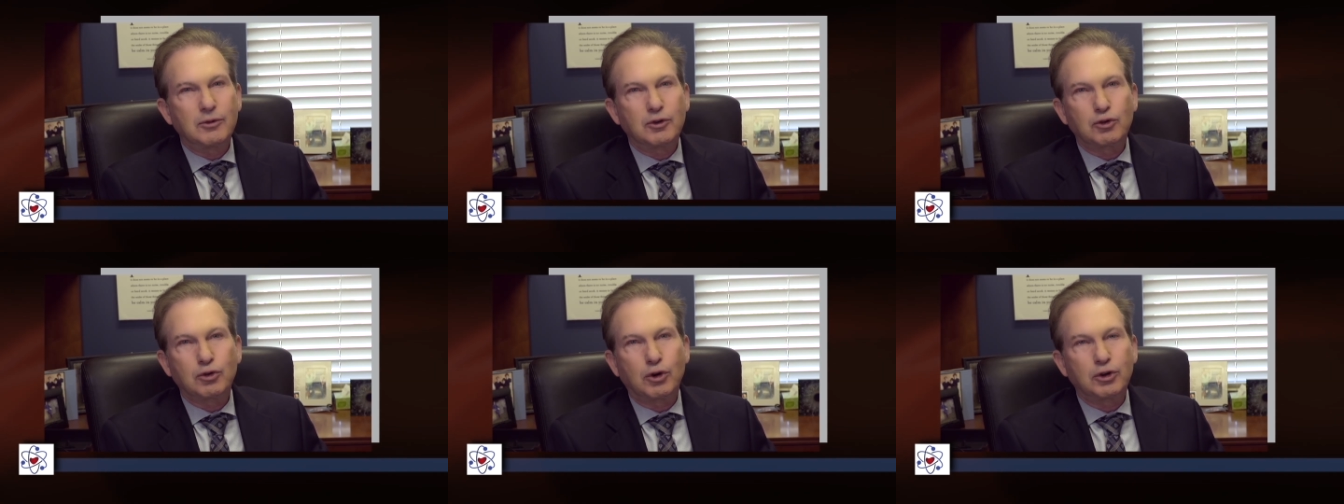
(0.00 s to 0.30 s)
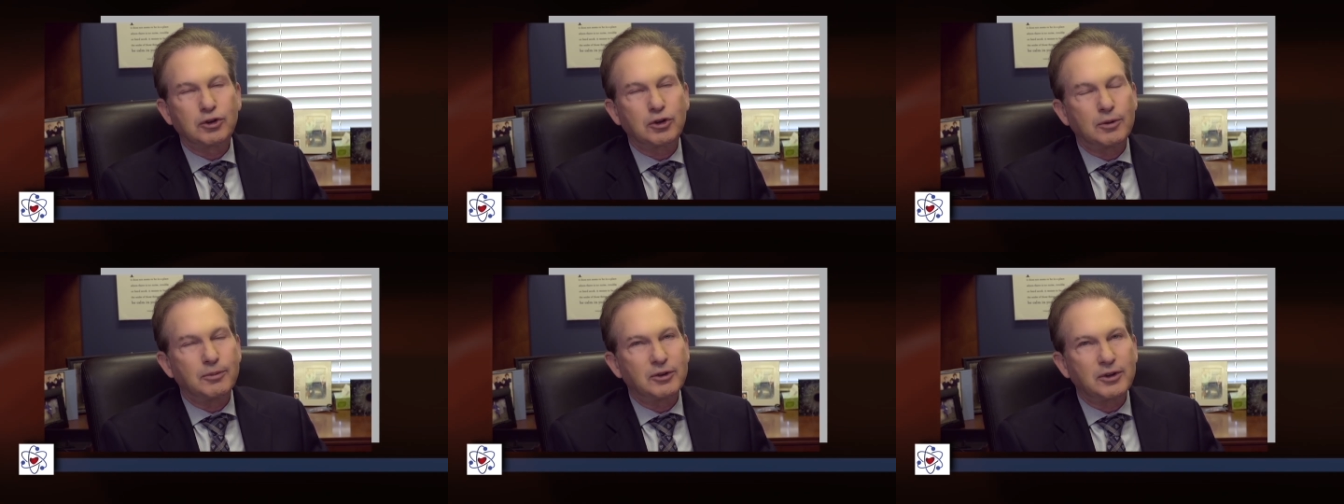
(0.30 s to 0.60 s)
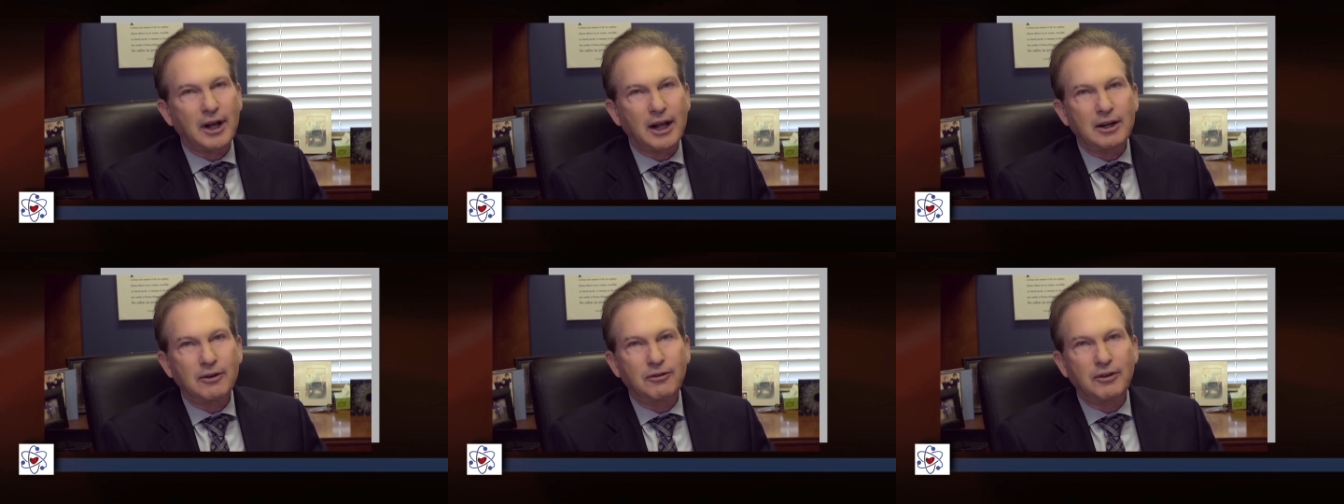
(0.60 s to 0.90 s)
short-term
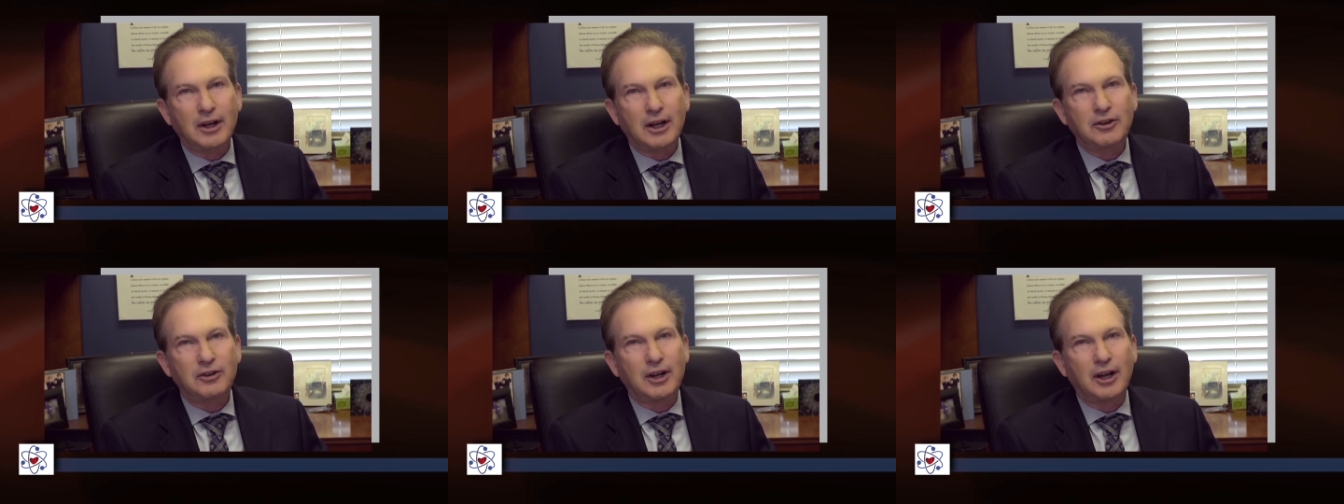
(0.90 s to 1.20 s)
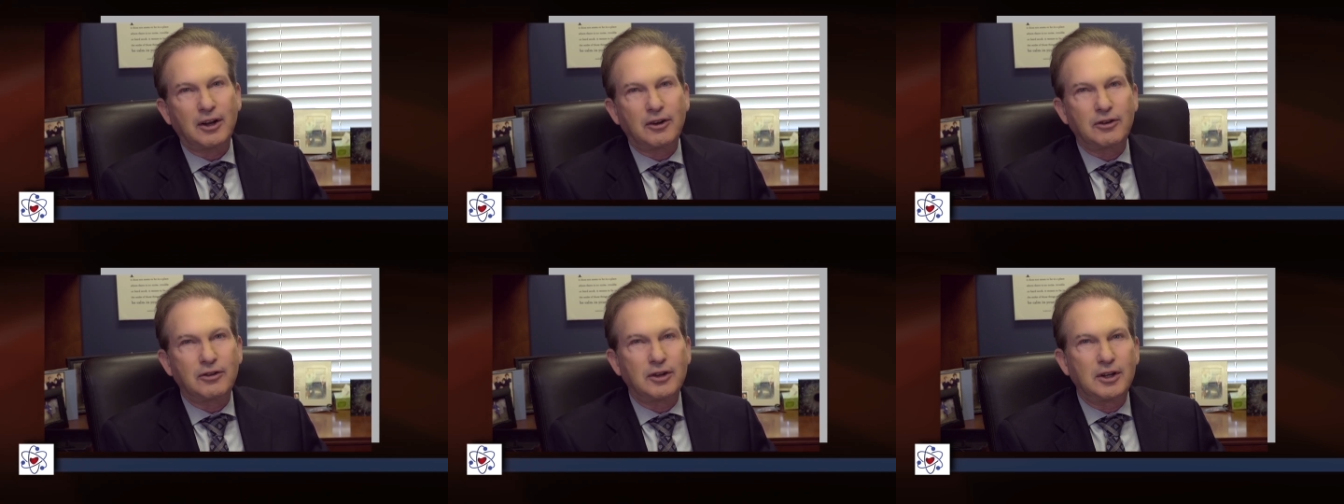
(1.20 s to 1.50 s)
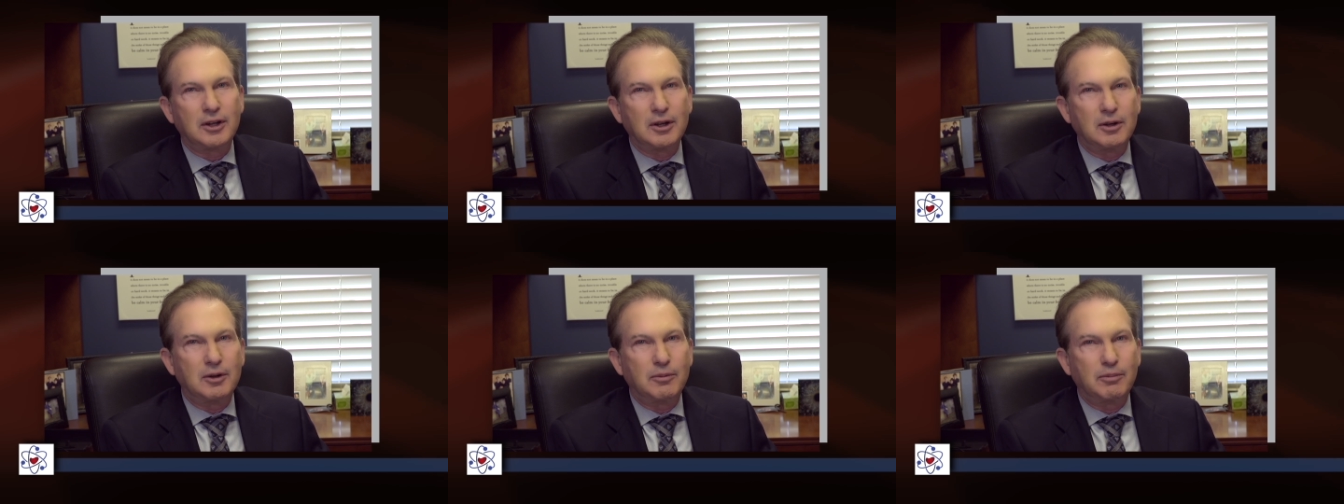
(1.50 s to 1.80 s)
side effects as
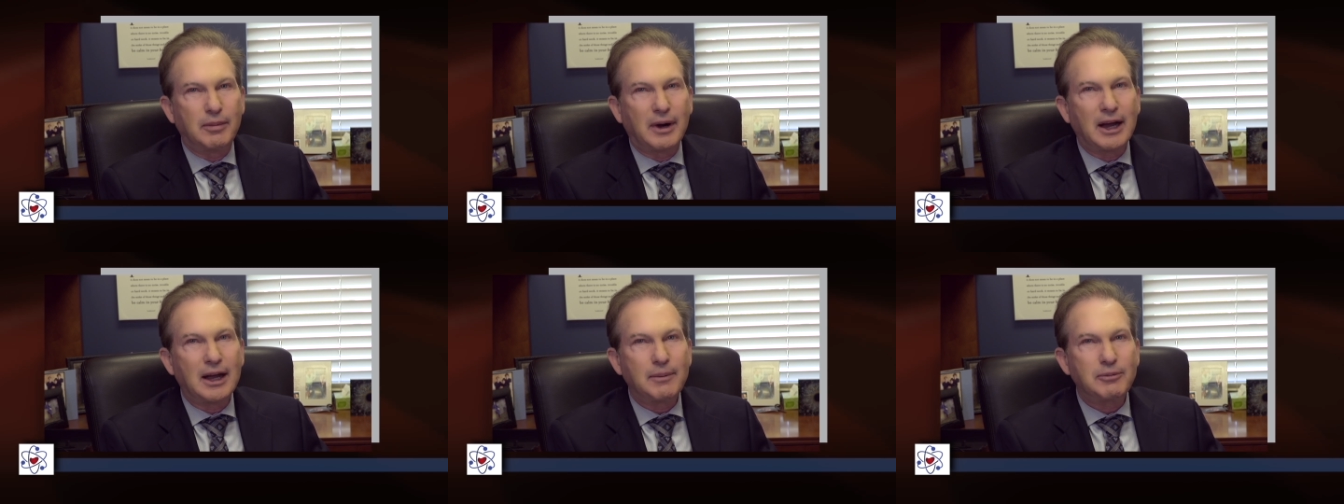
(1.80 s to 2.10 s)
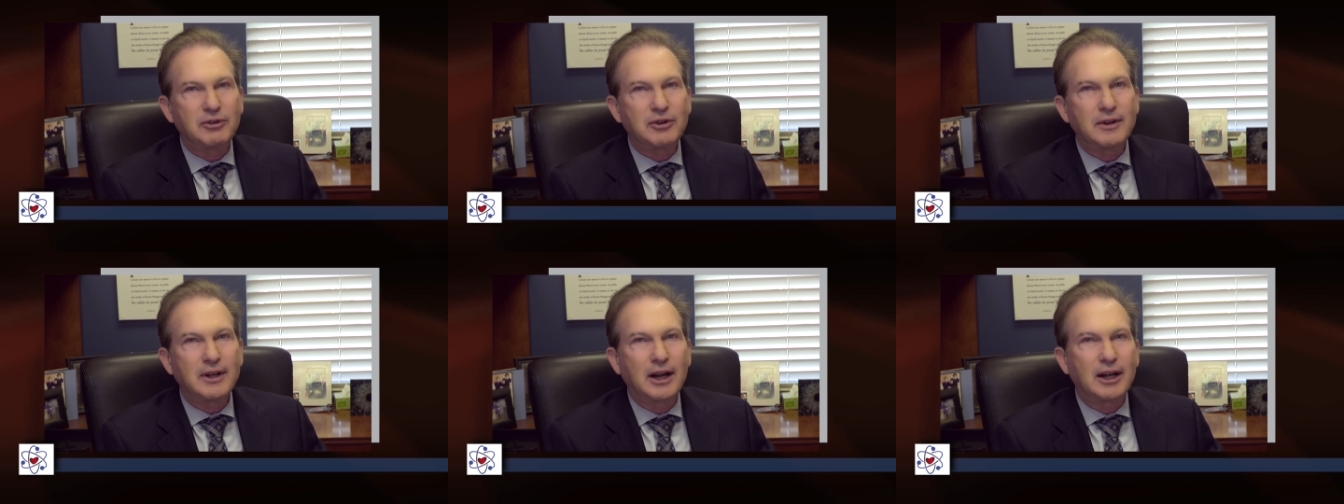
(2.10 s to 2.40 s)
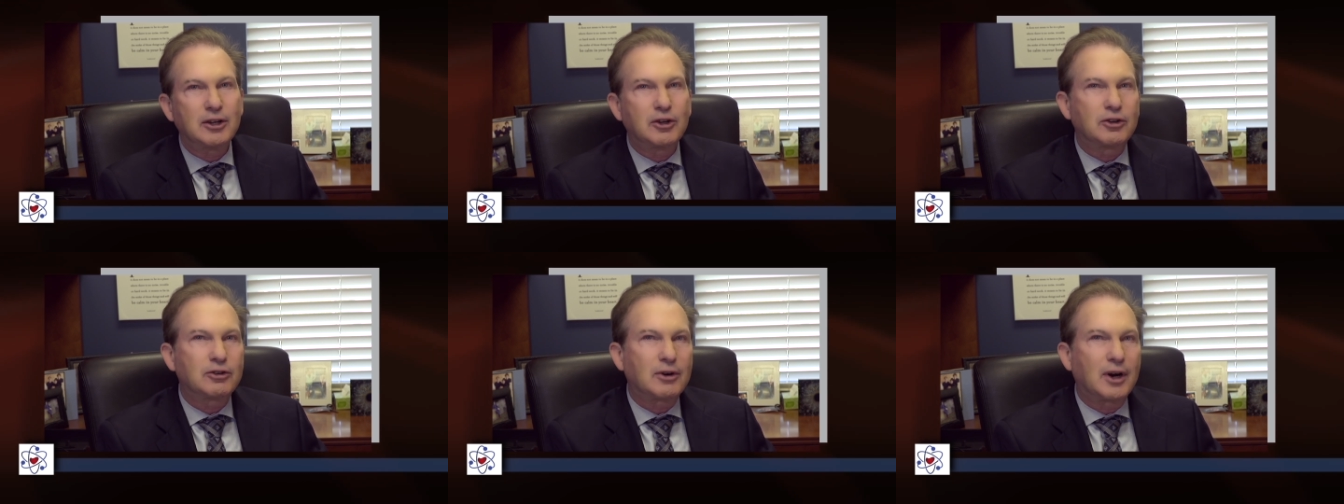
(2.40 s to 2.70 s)
the biopsy that
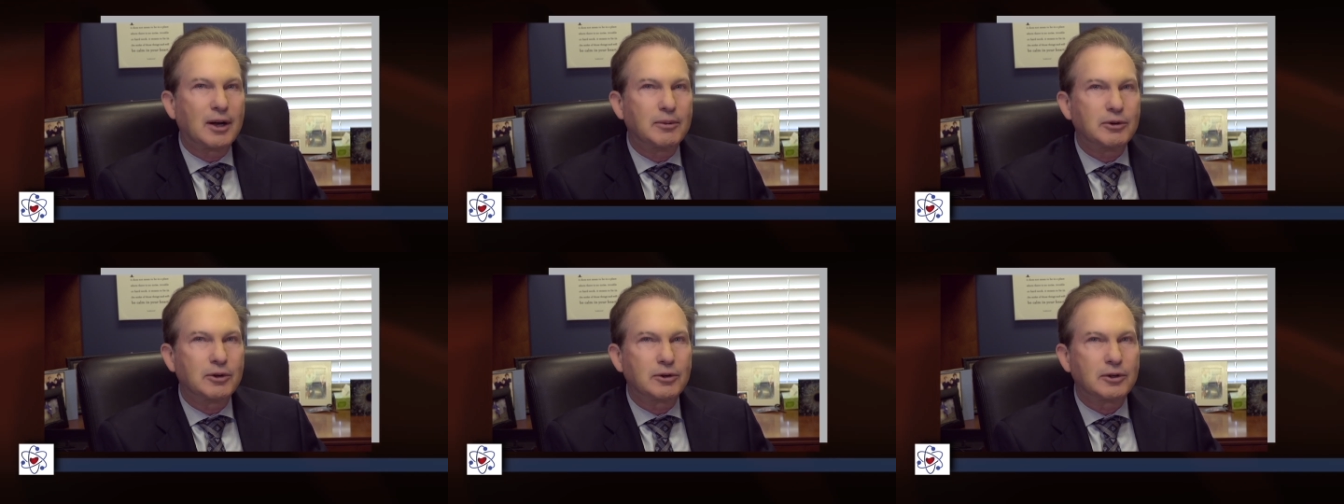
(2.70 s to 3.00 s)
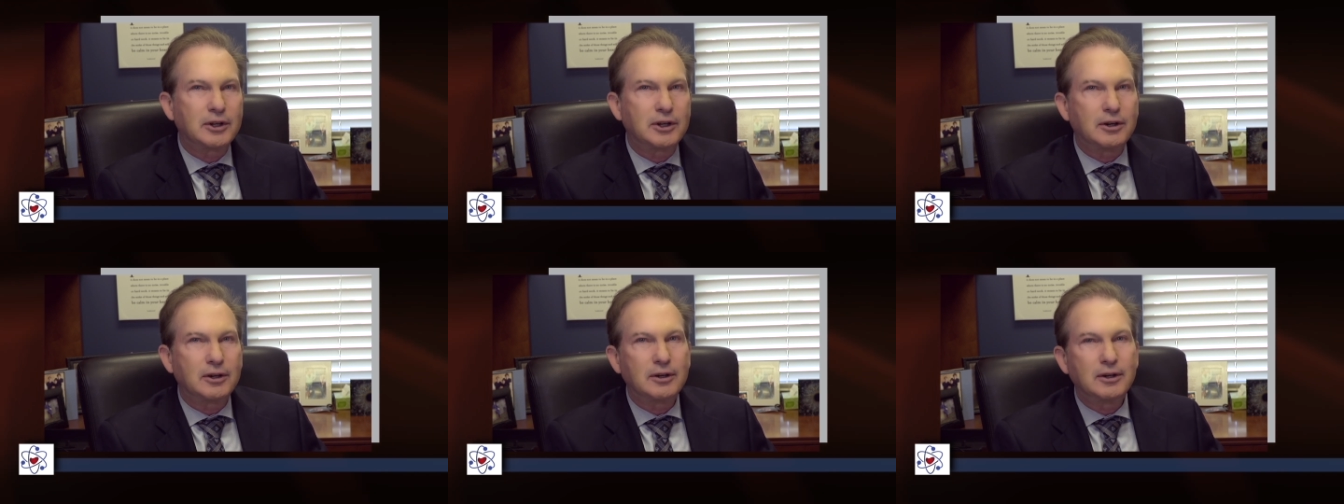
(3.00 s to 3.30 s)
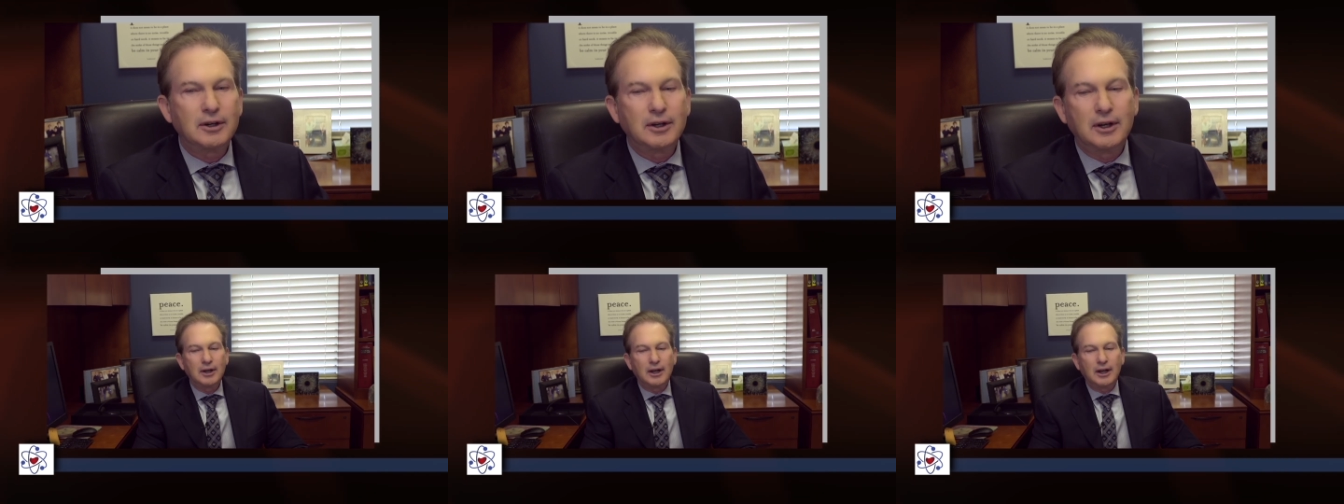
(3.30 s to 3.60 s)
I described earlier.